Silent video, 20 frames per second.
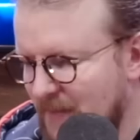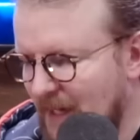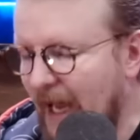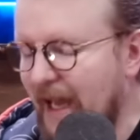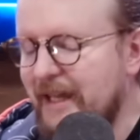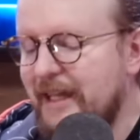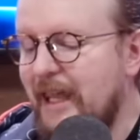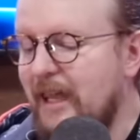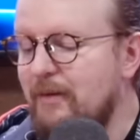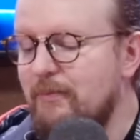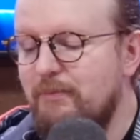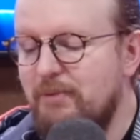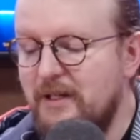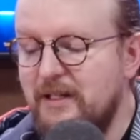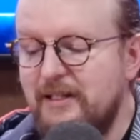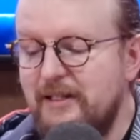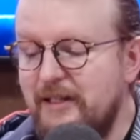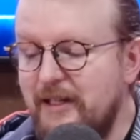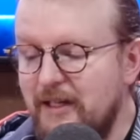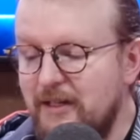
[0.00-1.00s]
I can't
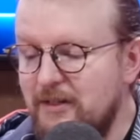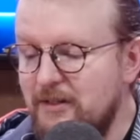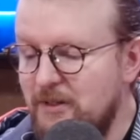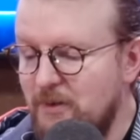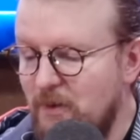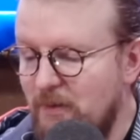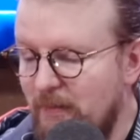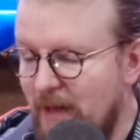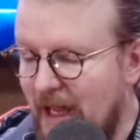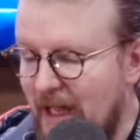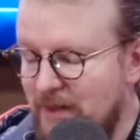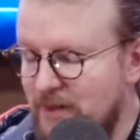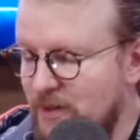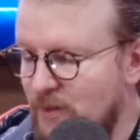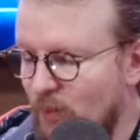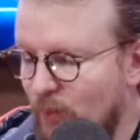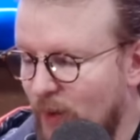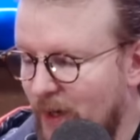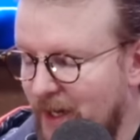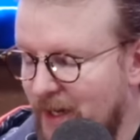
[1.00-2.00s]
begin to
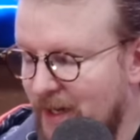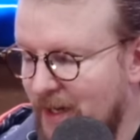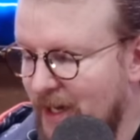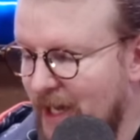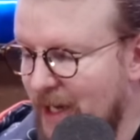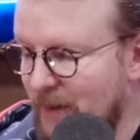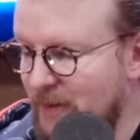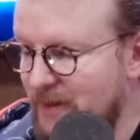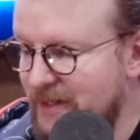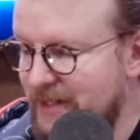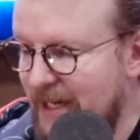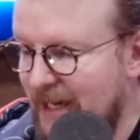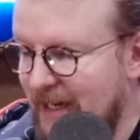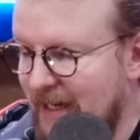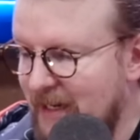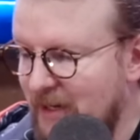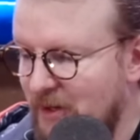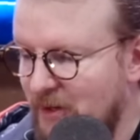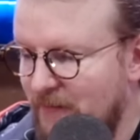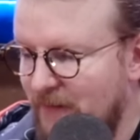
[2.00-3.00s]
imagine what I would
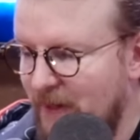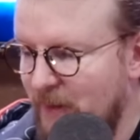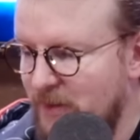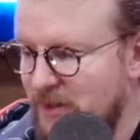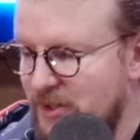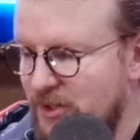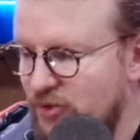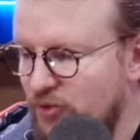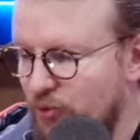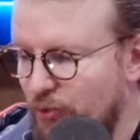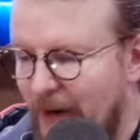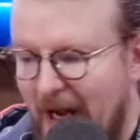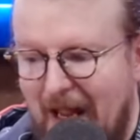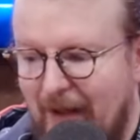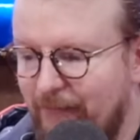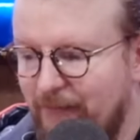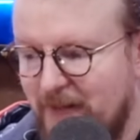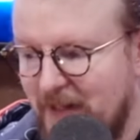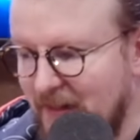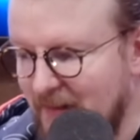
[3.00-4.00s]
take here if I was
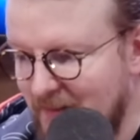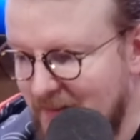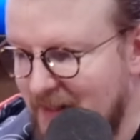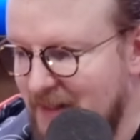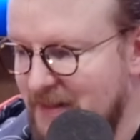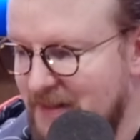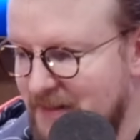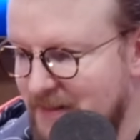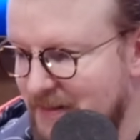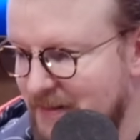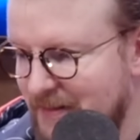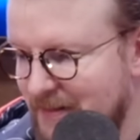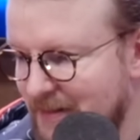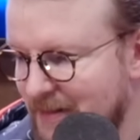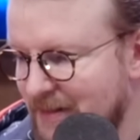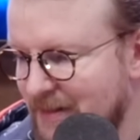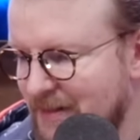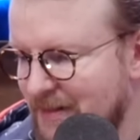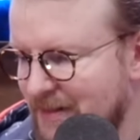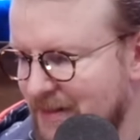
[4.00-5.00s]
drafting this.
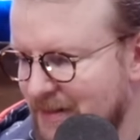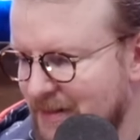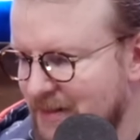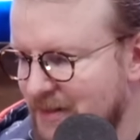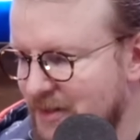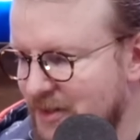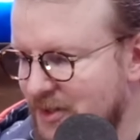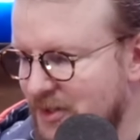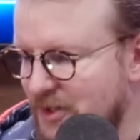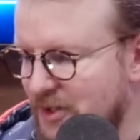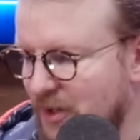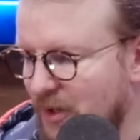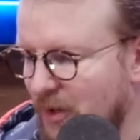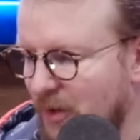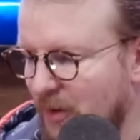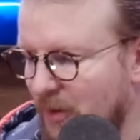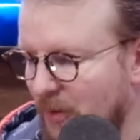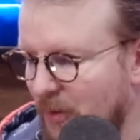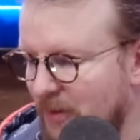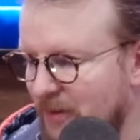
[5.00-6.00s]

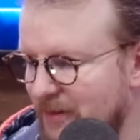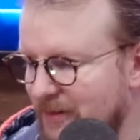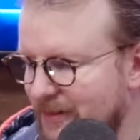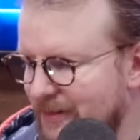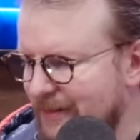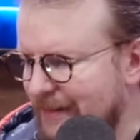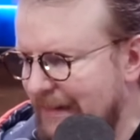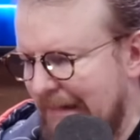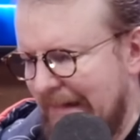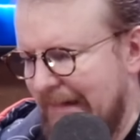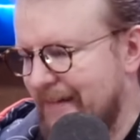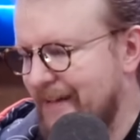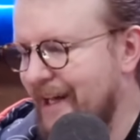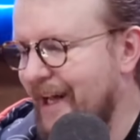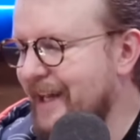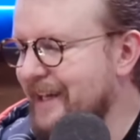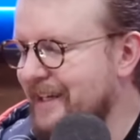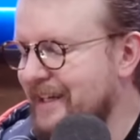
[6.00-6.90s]
So I